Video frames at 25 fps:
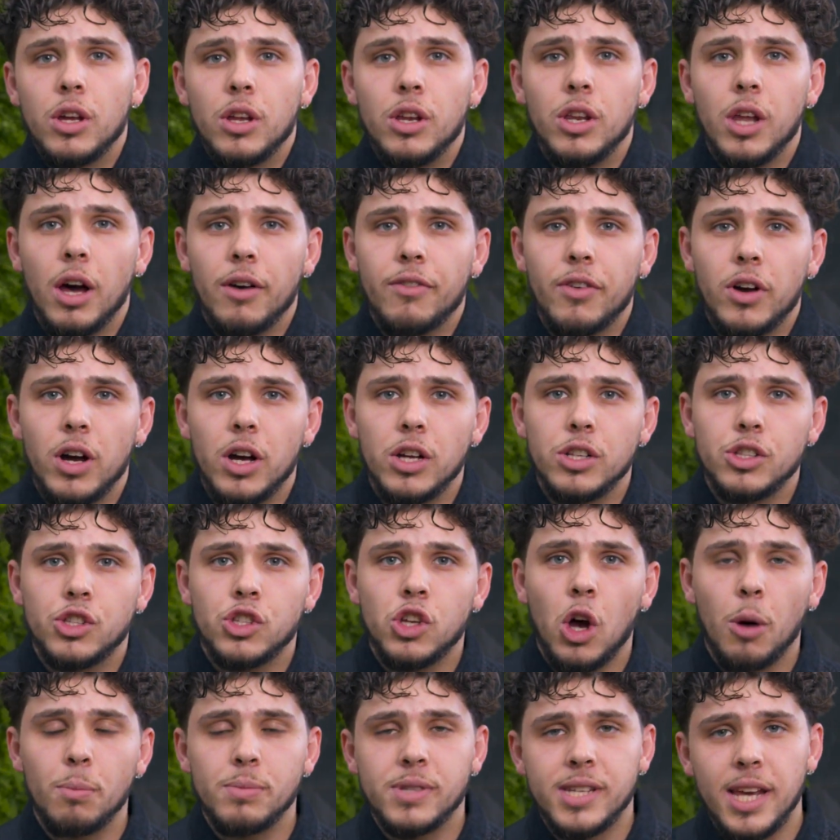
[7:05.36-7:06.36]
Another
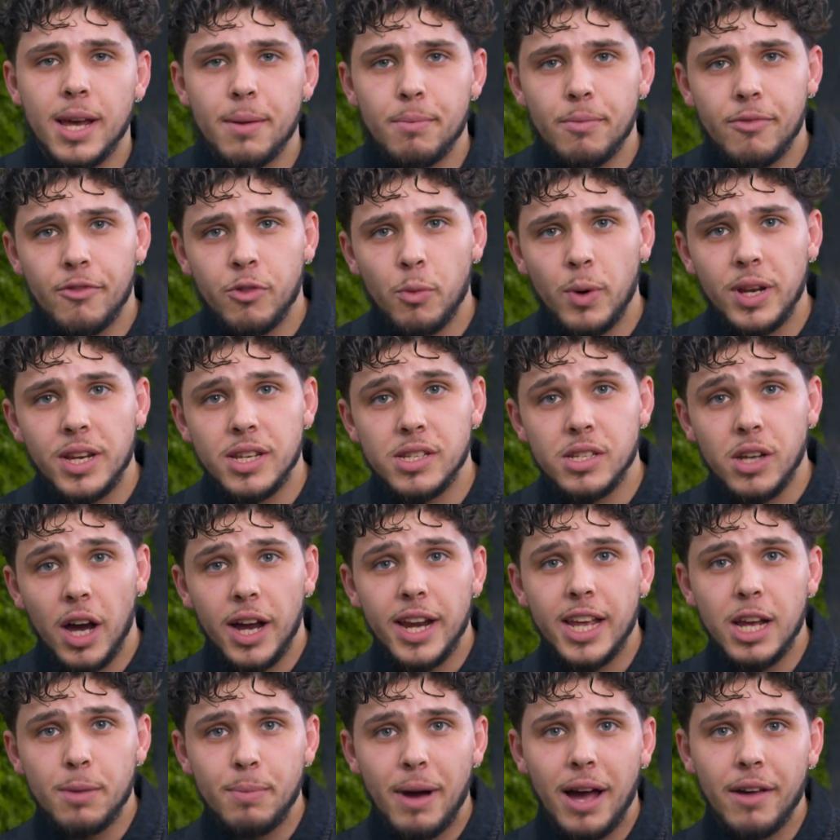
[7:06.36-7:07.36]
top tip for when
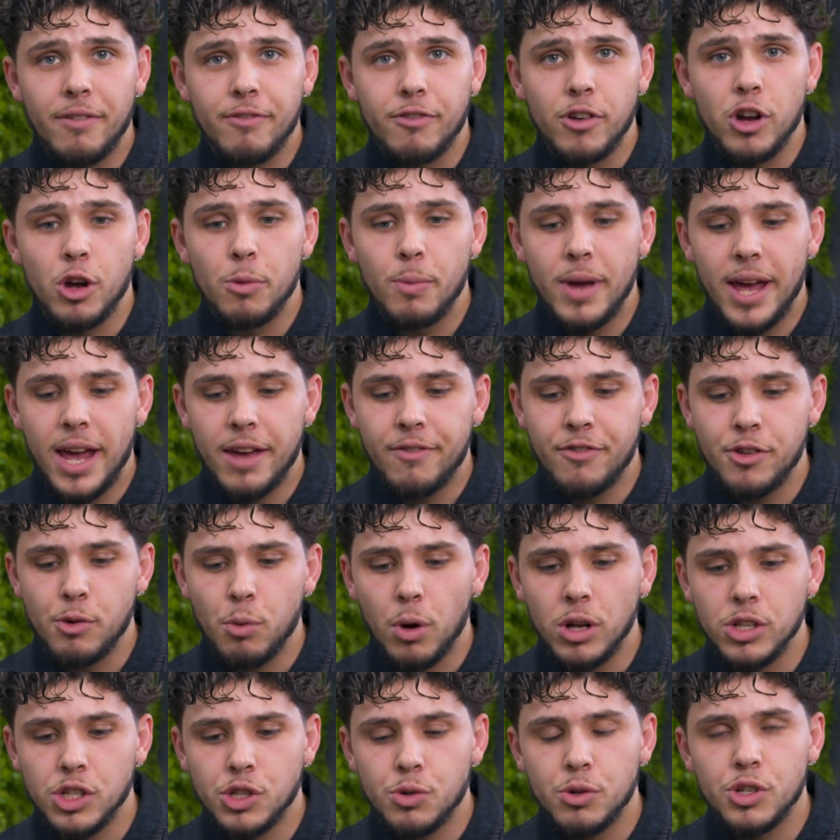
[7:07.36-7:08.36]
designing a bathroom, if you
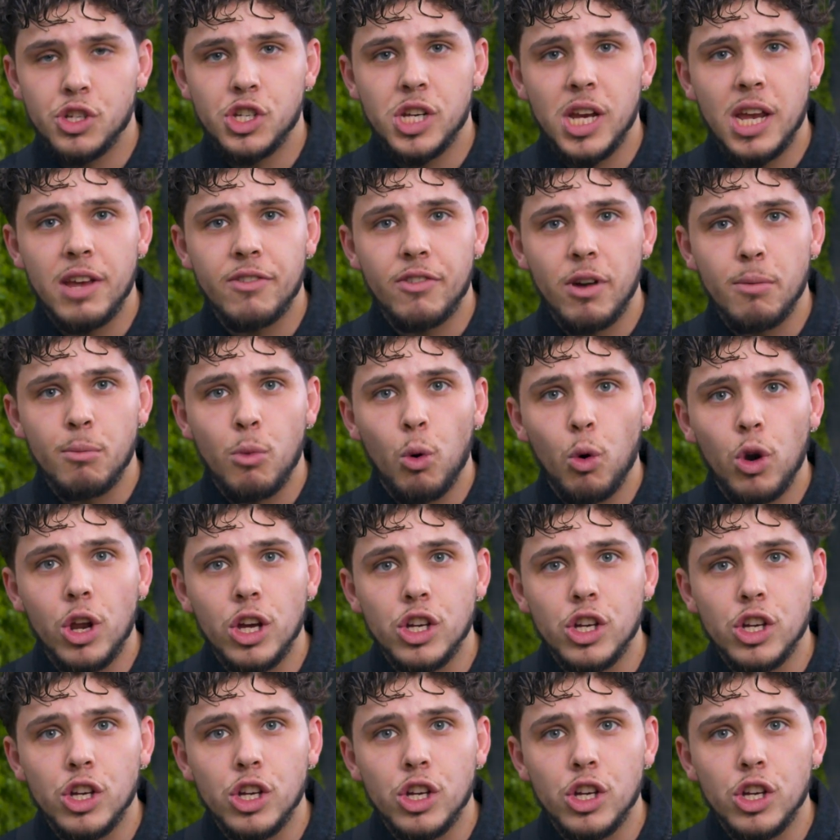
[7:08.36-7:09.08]
want to achieve a more